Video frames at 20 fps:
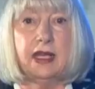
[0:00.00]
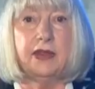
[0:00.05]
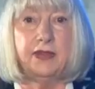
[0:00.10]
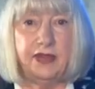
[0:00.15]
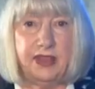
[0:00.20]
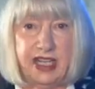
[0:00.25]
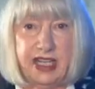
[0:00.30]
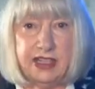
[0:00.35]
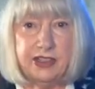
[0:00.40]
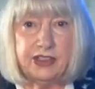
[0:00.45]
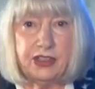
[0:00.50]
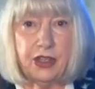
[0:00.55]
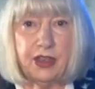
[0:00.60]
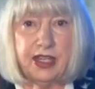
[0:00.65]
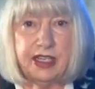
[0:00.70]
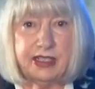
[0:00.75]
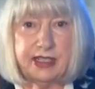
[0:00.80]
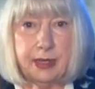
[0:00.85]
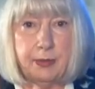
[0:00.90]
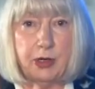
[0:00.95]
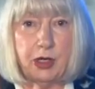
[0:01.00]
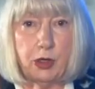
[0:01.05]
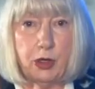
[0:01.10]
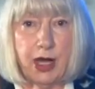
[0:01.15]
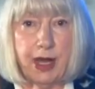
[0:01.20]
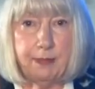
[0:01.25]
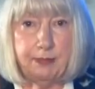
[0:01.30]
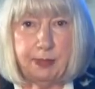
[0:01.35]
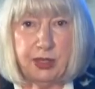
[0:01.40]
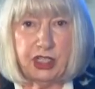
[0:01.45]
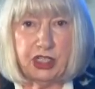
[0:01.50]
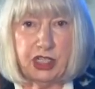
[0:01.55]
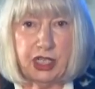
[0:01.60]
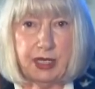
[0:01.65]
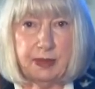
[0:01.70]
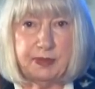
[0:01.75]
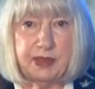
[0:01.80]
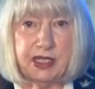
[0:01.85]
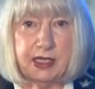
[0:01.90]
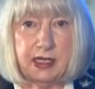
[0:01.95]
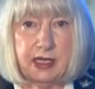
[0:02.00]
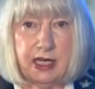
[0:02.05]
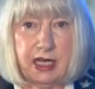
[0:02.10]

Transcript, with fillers: These are the Democrat bishops